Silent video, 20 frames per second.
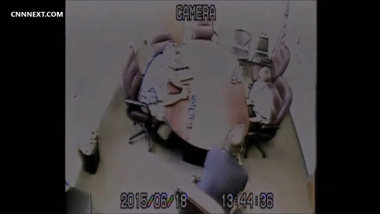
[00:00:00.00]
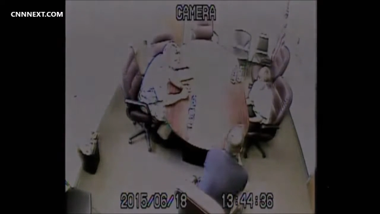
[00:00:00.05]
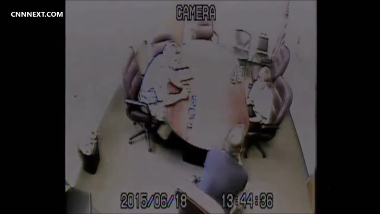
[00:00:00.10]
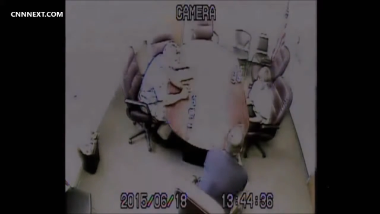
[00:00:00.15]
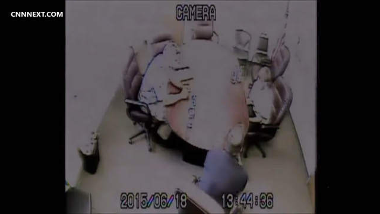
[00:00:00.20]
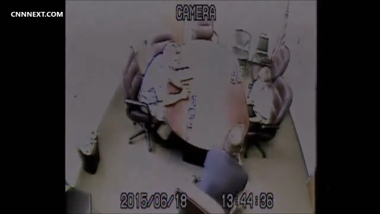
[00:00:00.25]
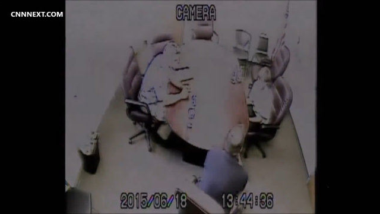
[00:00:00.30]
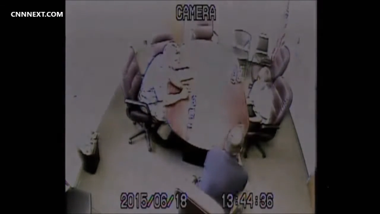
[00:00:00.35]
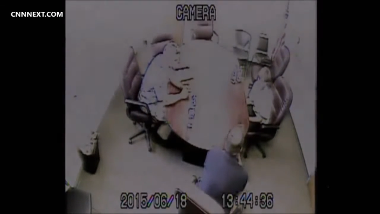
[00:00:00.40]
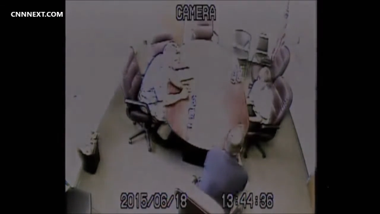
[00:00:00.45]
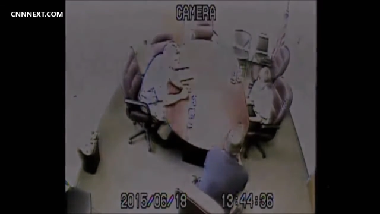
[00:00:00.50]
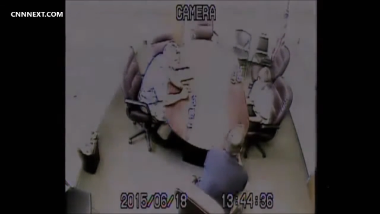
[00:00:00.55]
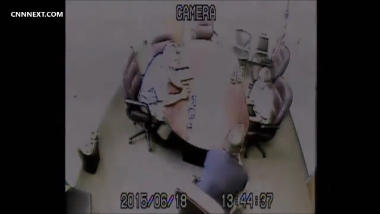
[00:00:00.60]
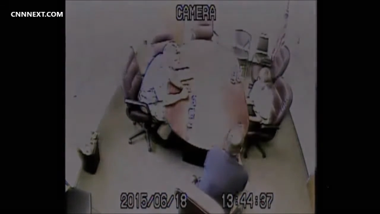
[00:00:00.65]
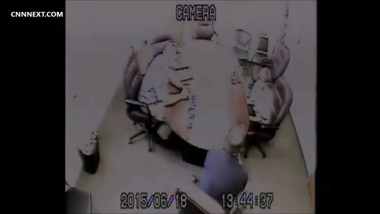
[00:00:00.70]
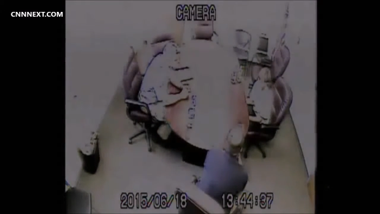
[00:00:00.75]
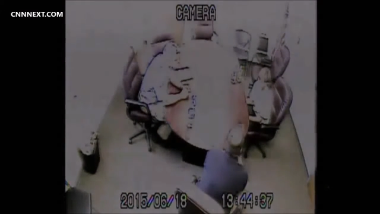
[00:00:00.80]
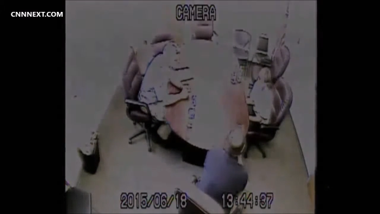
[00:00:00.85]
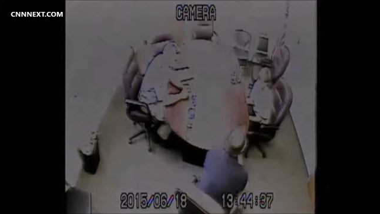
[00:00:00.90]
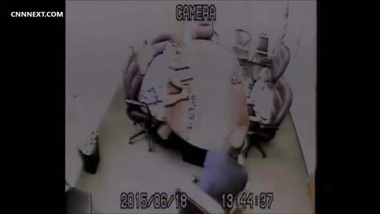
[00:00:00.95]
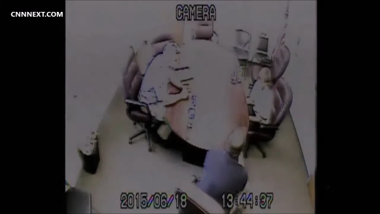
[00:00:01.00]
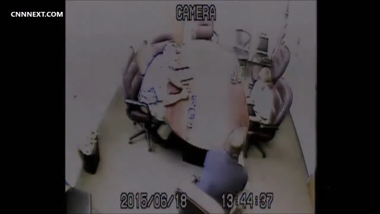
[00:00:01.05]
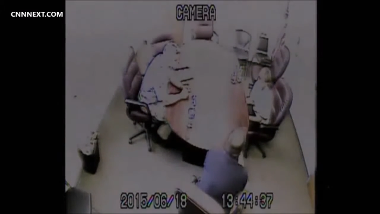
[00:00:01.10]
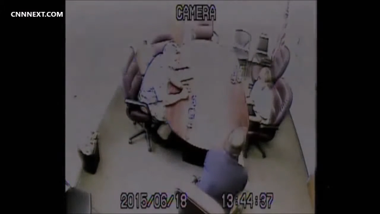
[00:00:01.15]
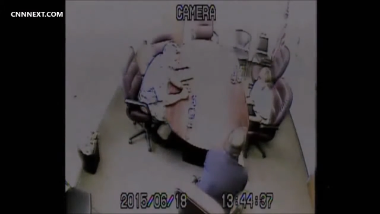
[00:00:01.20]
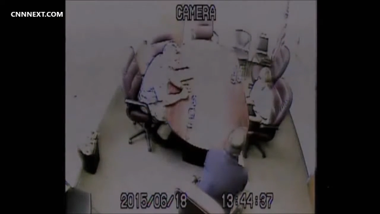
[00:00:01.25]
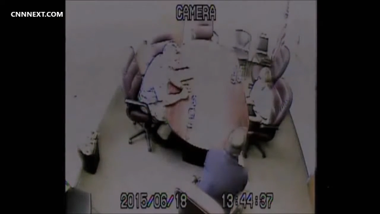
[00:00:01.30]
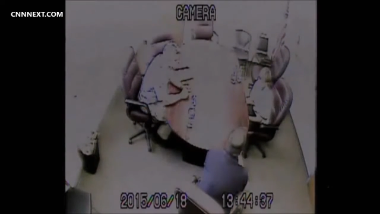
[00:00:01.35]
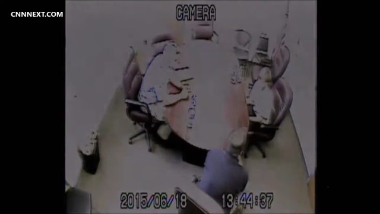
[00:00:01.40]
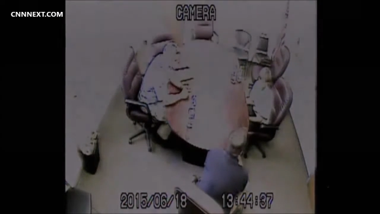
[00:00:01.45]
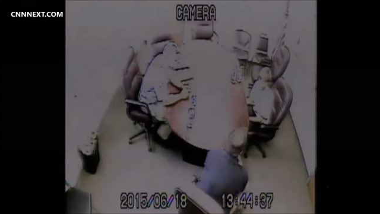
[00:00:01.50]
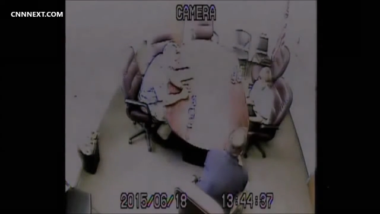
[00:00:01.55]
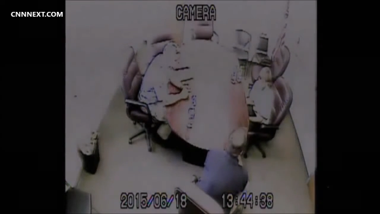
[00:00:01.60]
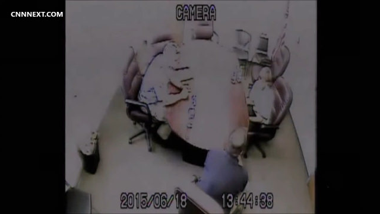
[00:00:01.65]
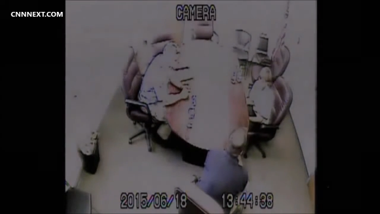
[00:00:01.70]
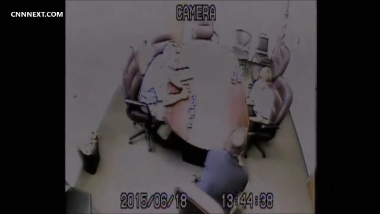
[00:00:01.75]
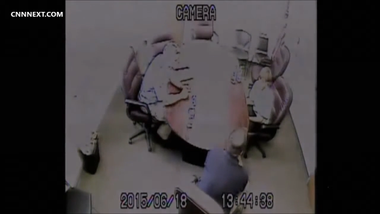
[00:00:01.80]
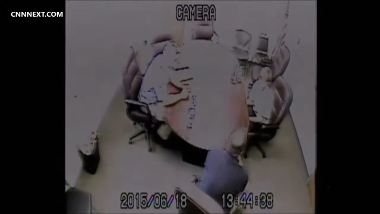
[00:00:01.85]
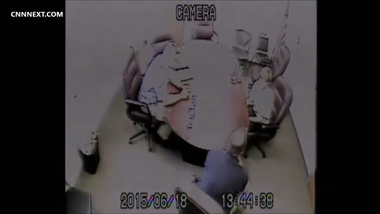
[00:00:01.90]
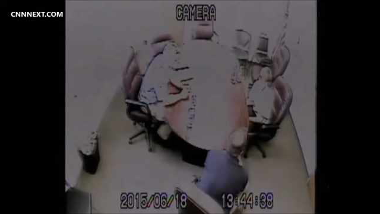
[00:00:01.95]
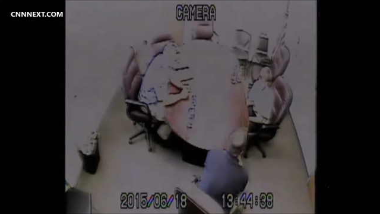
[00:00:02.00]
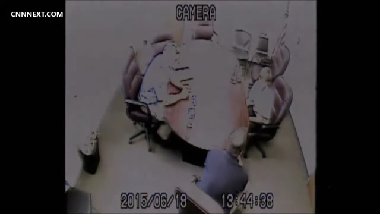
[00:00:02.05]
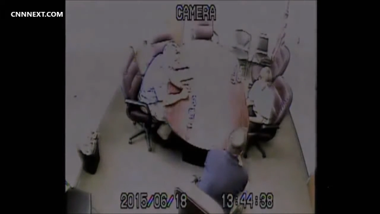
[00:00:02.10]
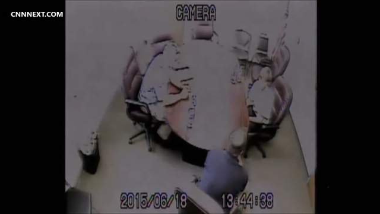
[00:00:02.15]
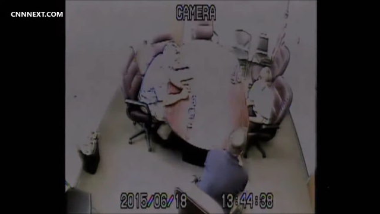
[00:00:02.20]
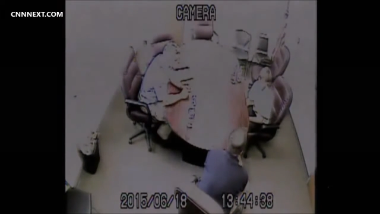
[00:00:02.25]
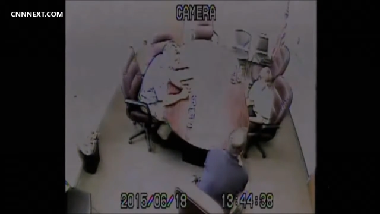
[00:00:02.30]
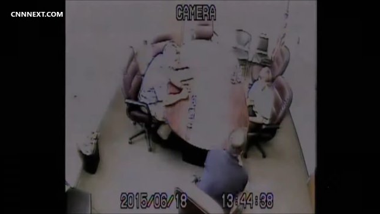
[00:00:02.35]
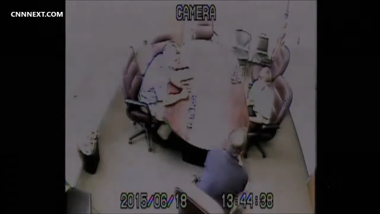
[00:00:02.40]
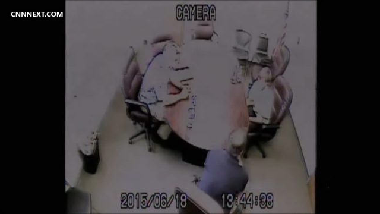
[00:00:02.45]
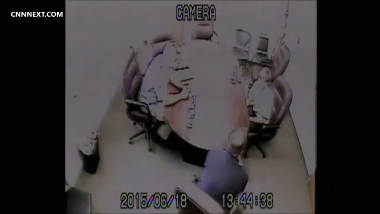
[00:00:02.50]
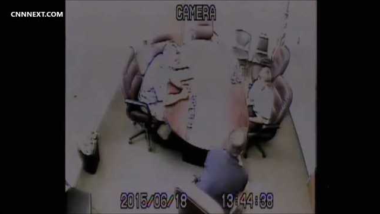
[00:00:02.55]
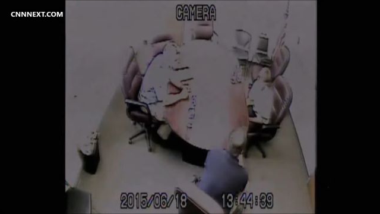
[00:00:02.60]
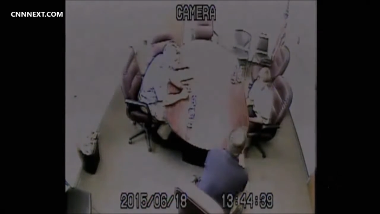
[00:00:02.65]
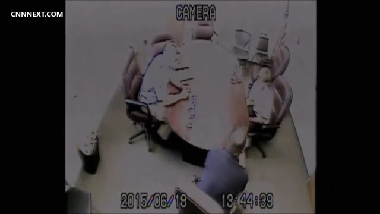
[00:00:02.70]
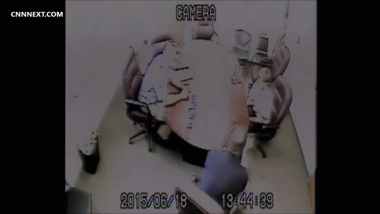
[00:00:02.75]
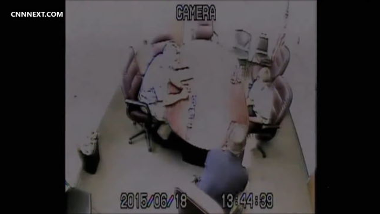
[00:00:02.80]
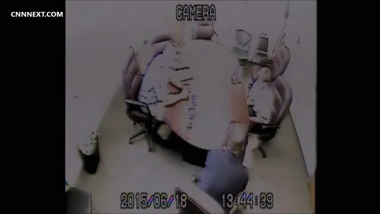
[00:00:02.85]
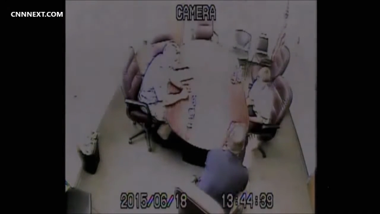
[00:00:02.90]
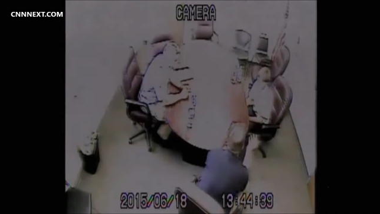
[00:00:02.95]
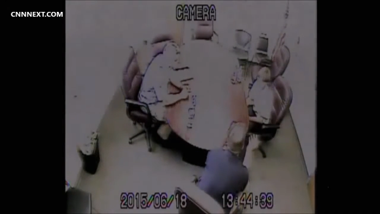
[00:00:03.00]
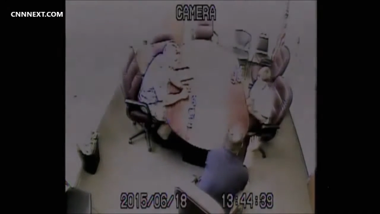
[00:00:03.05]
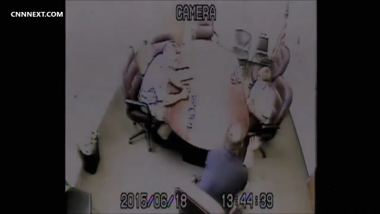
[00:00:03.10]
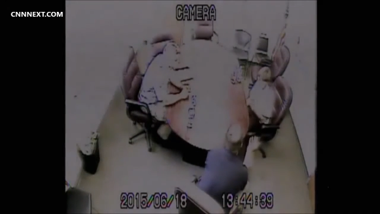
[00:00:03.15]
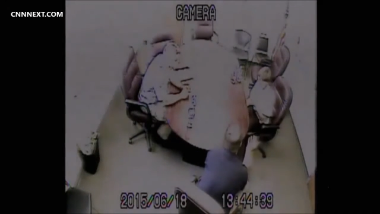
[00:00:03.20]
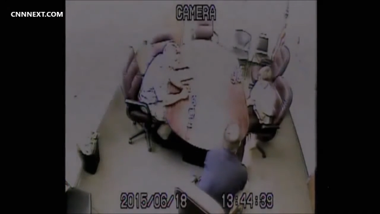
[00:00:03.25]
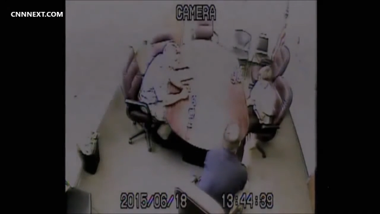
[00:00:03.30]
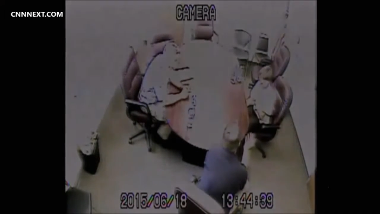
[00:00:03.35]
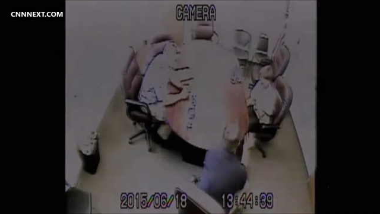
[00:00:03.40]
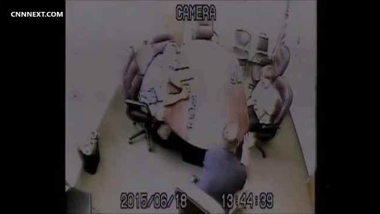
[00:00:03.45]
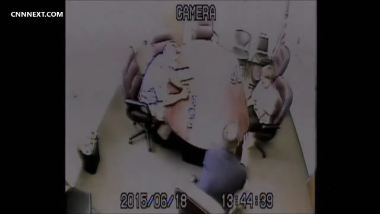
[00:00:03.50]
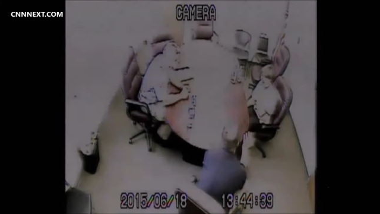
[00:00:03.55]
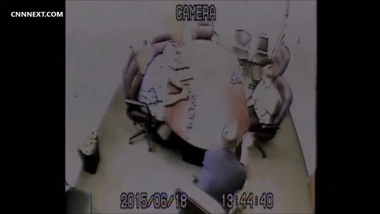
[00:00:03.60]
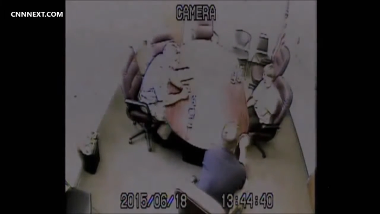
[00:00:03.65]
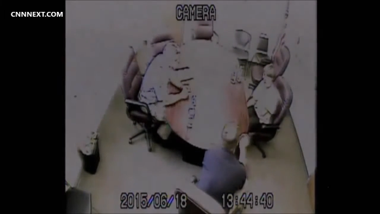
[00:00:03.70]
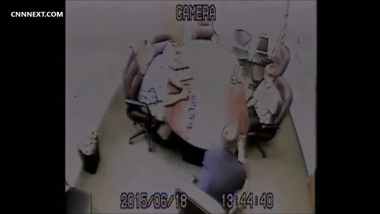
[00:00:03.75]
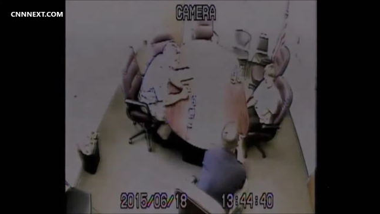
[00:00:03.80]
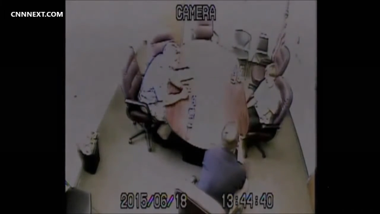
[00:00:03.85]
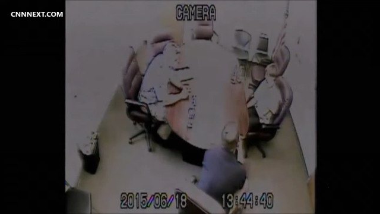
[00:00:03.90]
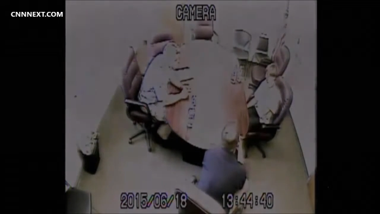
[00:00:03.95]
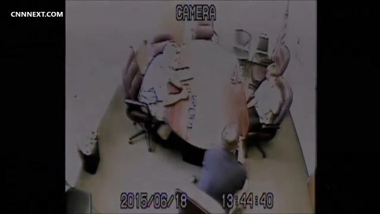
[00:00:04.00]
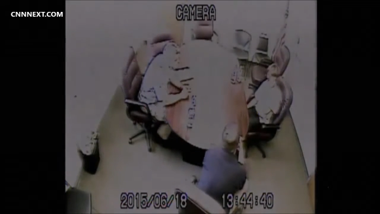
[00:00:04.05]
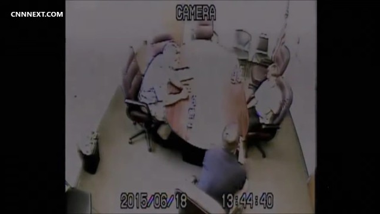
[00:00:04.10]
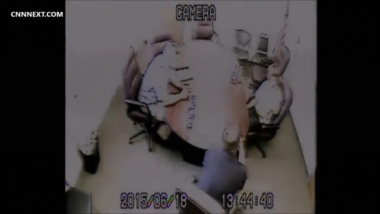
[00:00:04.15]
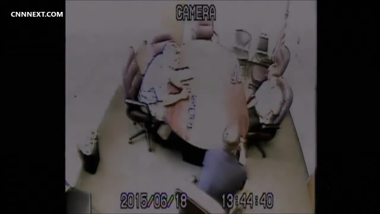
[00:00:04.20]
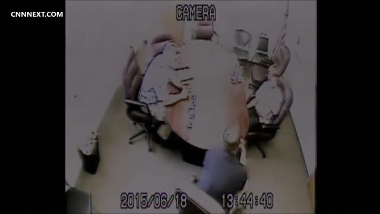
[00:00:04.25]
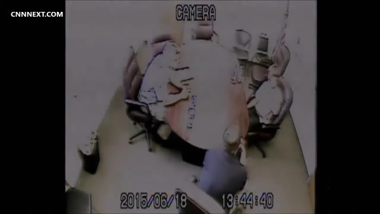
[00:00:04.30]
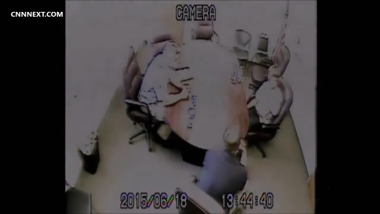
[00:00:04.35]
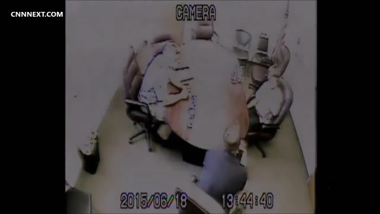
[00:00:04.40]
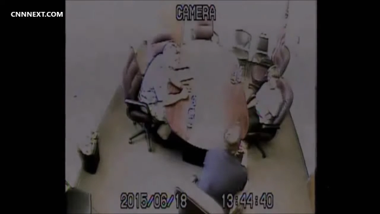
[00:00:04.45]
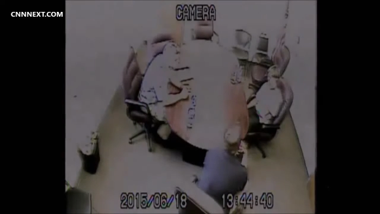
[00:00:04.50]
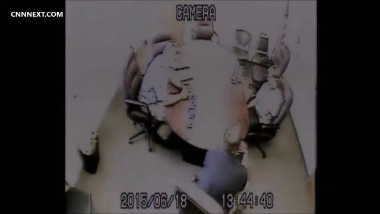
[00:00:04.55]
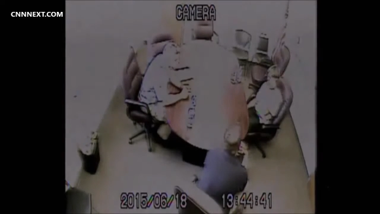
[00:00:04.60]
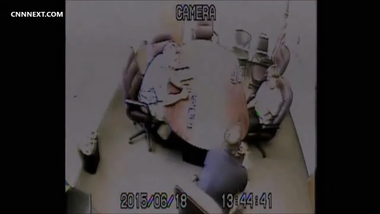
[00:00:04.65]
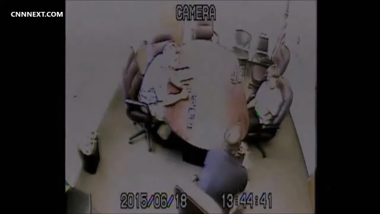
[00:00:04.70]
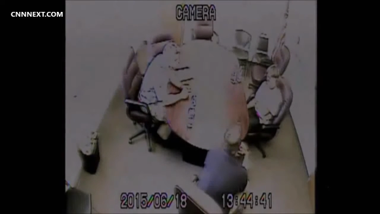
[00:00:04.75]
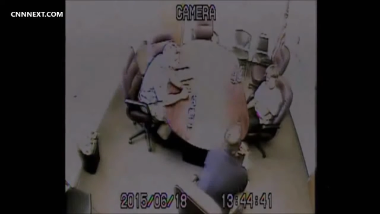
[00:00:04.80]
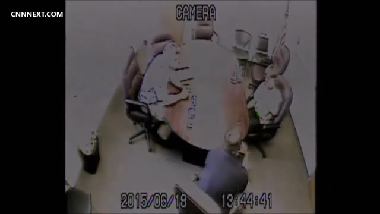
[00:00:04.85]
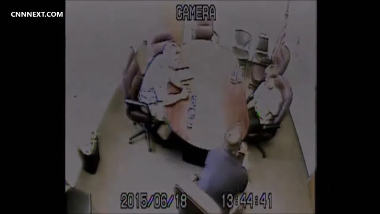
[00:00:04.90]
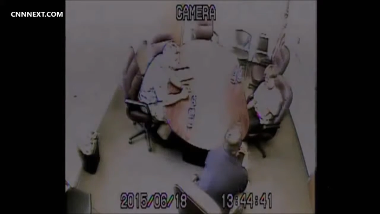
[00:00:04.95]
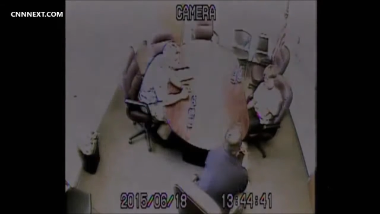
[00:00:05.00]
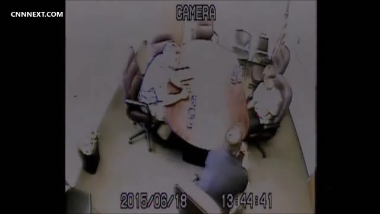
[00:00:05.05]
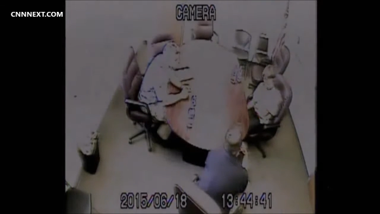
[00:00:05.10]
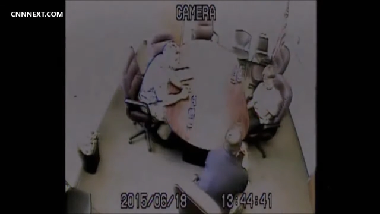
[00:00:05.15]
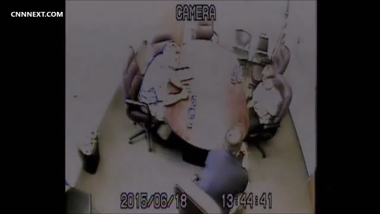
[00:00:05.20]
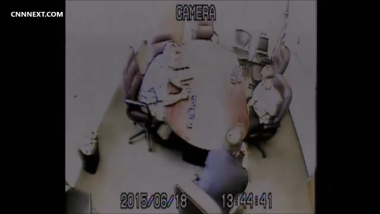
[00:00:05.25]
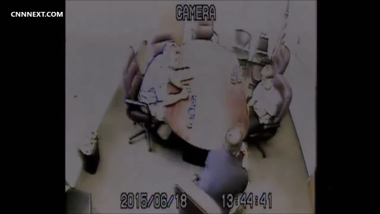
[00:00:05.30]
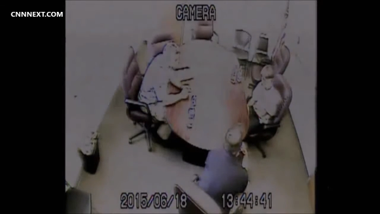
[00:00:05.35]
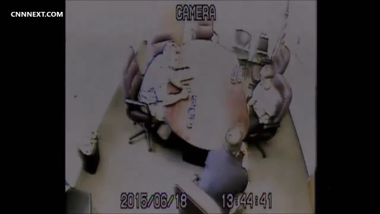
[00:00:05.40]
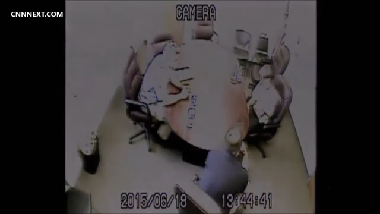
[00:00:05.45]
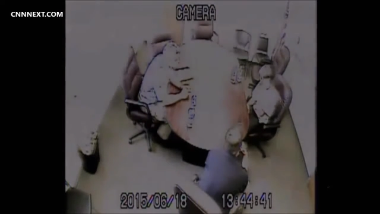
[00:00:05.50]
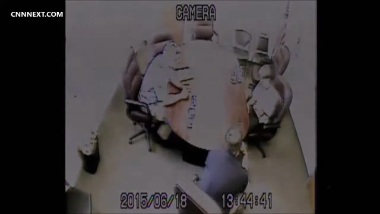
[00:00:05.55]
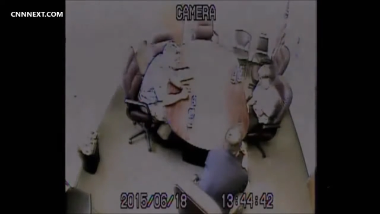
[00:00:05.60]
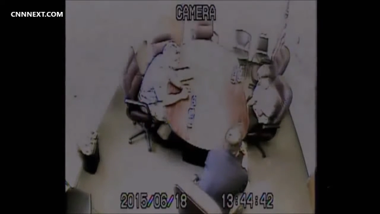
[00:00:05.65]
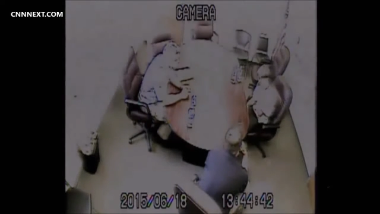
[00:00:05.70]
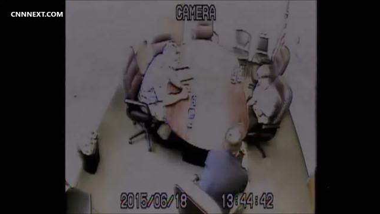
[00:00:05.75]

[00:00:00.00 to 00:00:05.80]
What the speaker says: (no speaker visible)